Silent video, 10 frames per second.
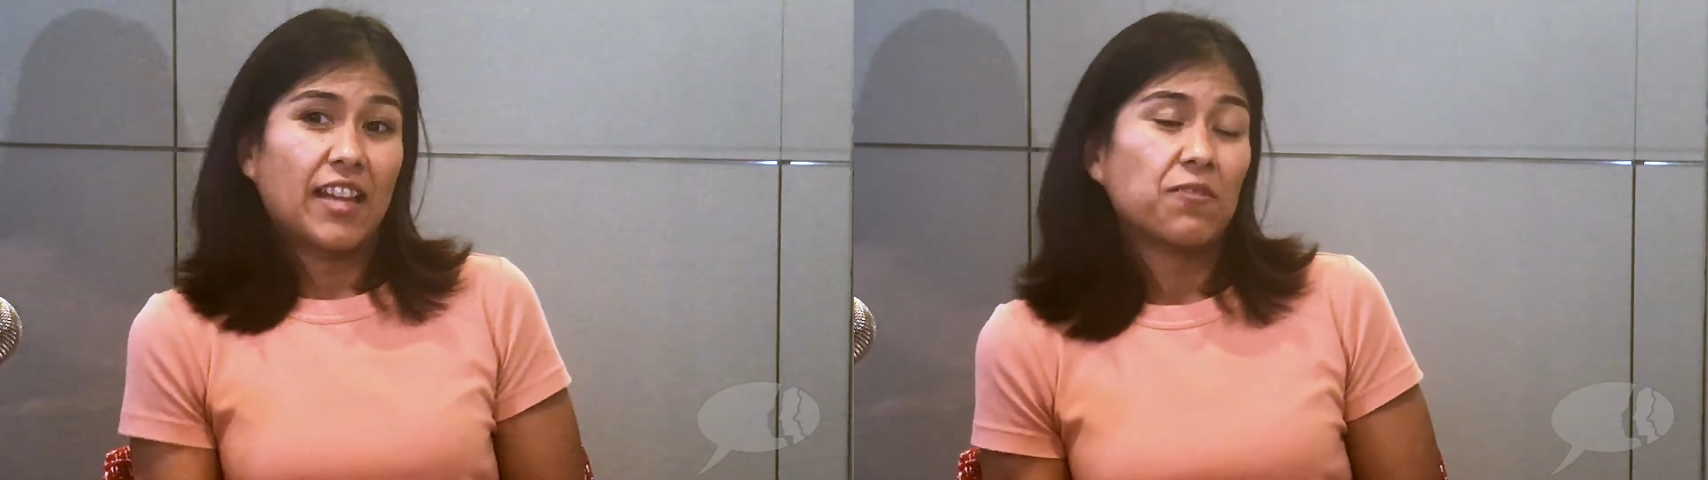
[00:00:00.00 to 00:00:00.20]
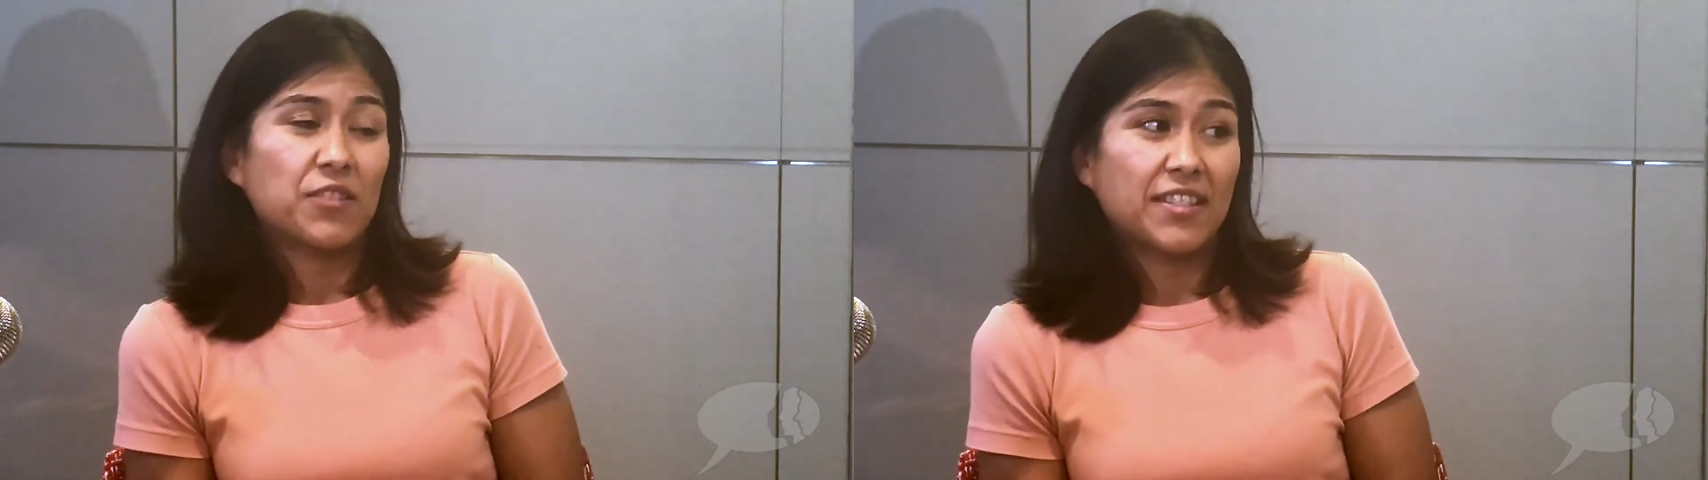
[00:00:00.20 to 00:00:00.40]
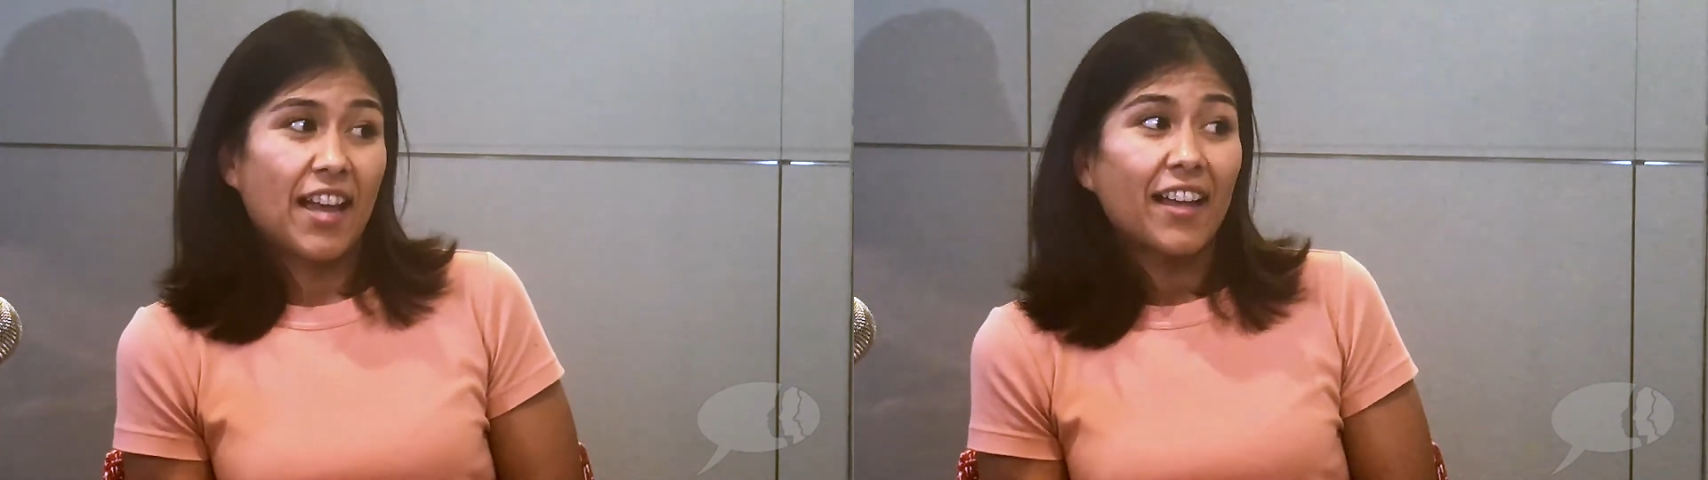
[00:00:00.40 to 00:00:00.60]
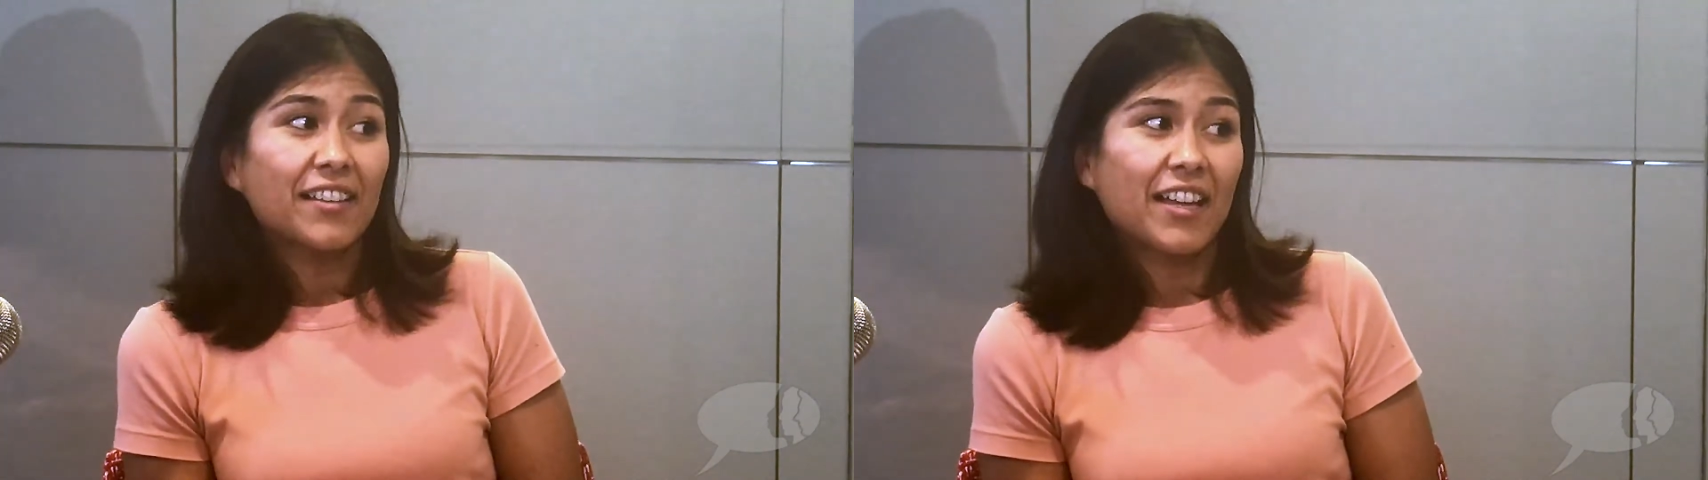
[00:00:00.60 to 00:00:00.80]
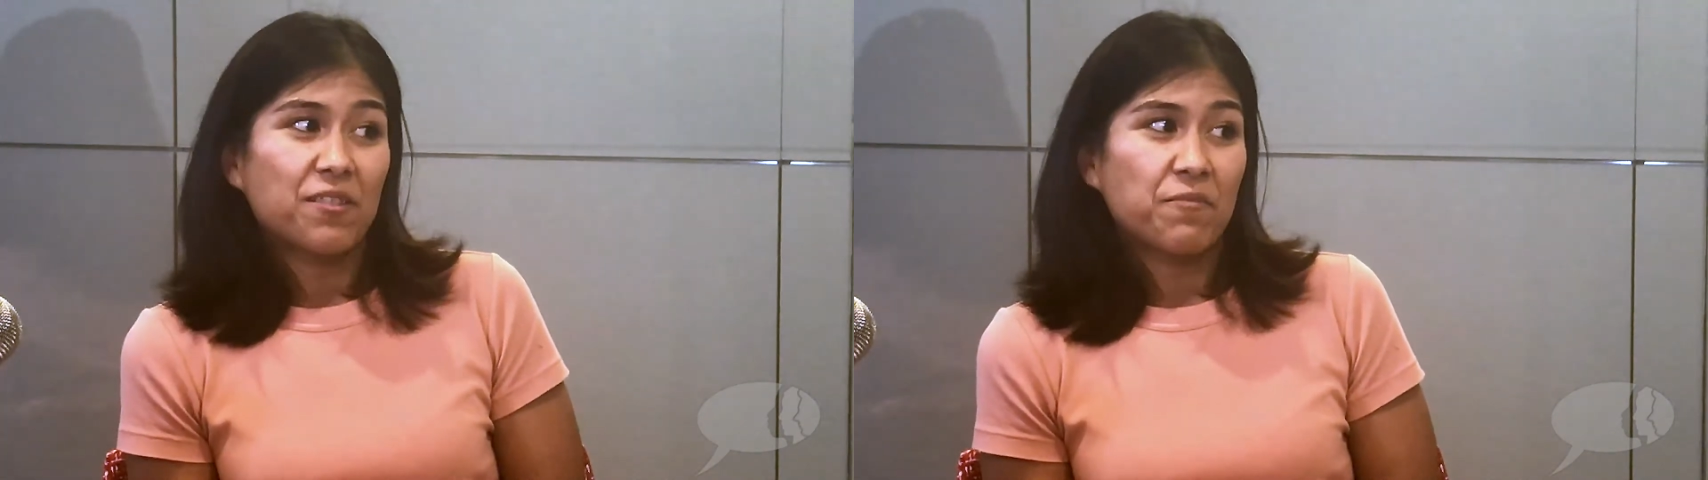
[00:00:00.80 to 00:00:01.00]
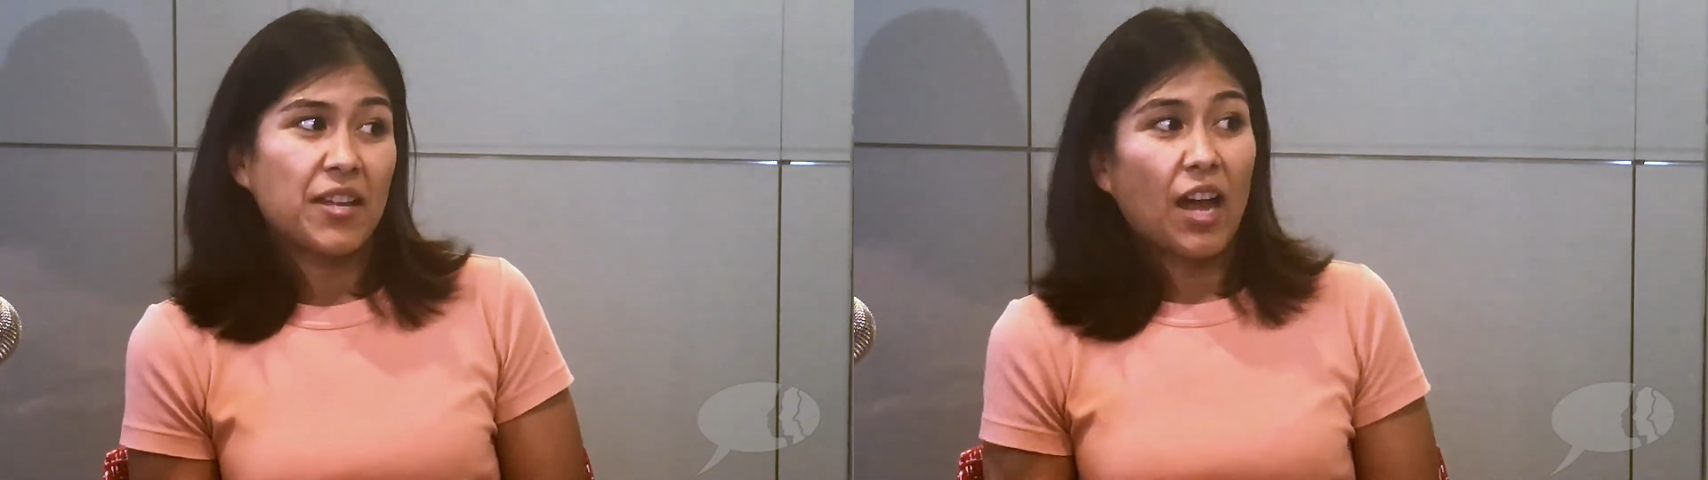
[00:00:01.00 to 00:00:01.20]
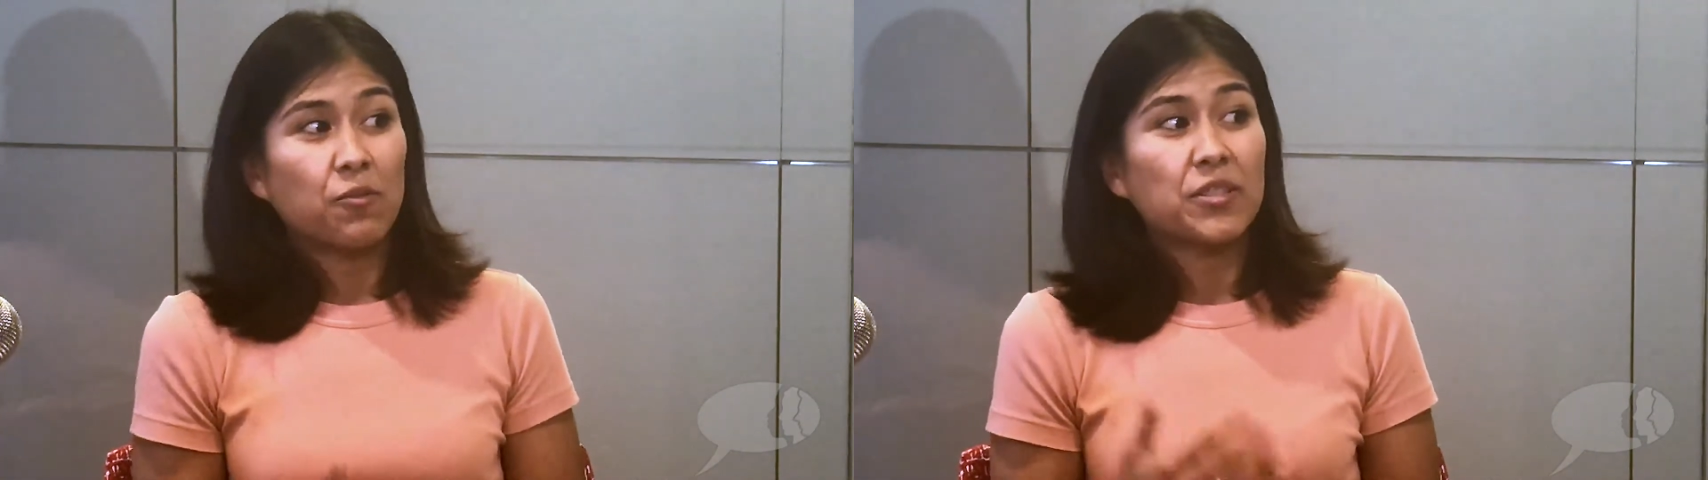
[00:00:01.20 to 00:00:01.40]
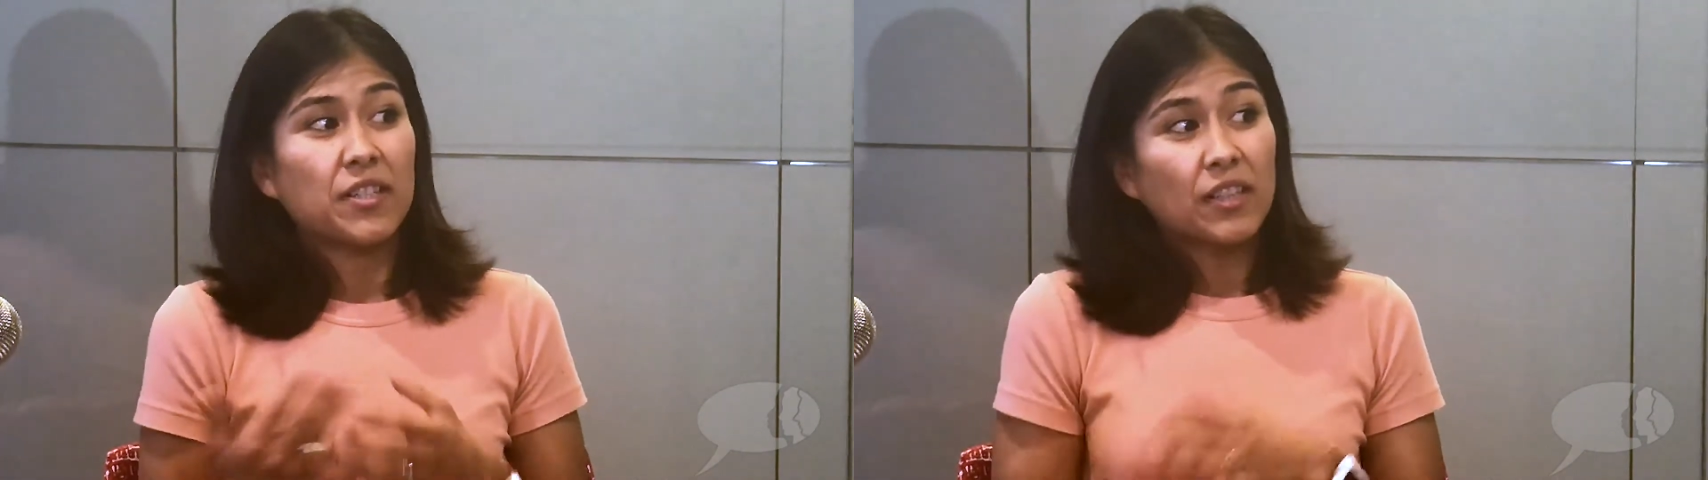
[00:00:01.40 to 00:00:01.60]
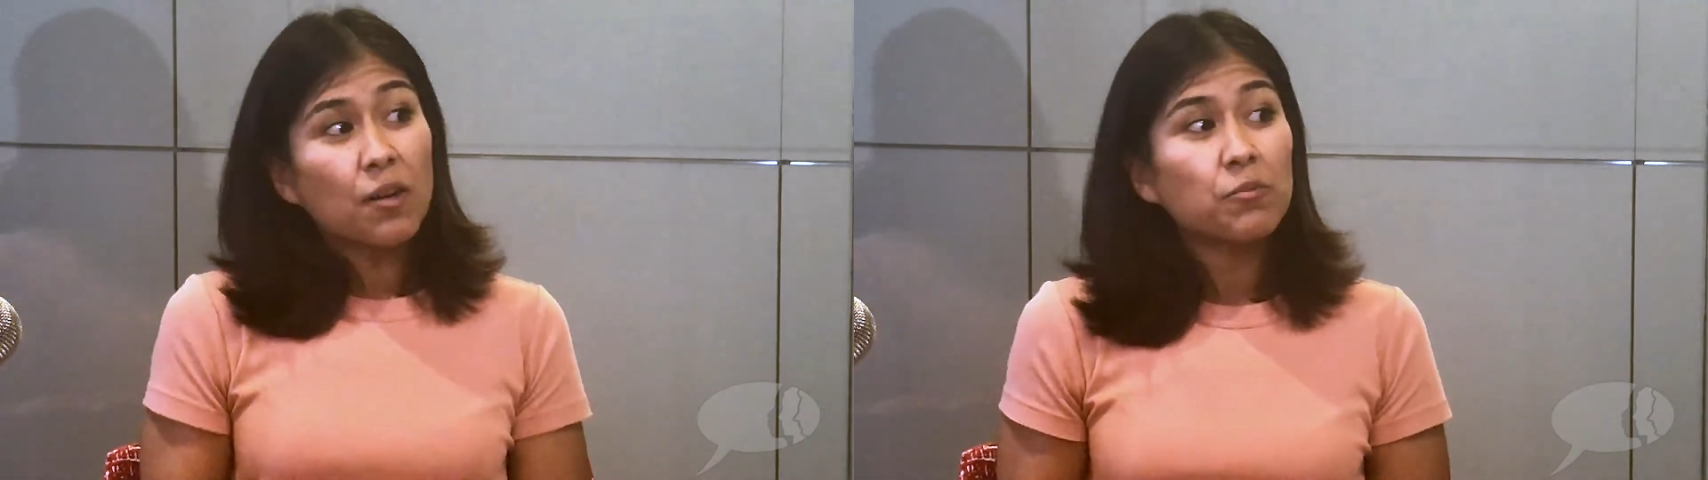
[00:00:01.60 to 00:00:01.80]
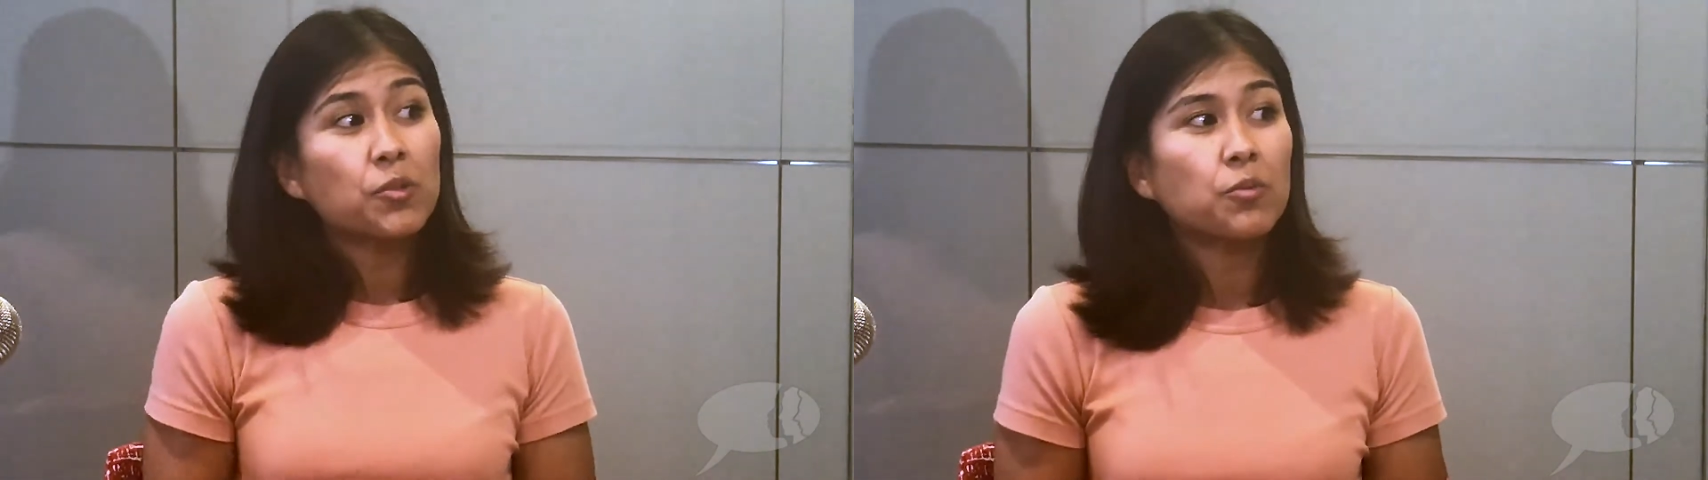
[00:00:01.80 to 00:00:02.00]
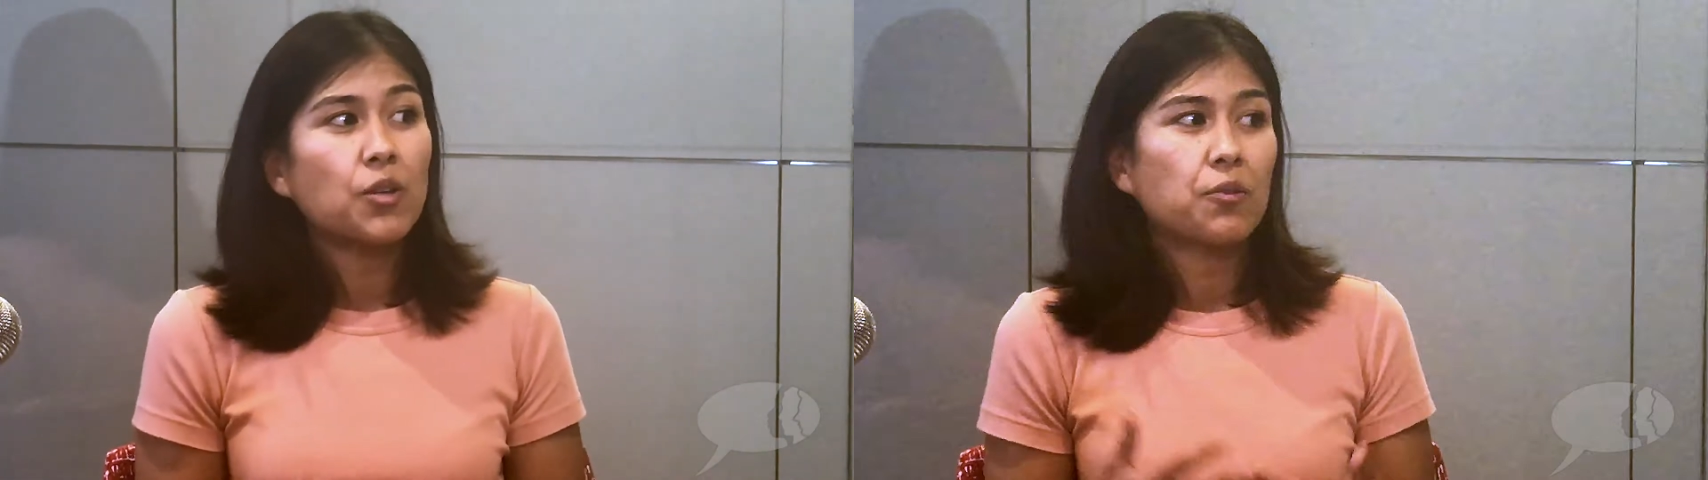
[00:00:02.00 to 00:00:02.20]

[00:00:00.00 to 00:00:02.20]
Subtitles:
that was not like me, I was uncomfortable.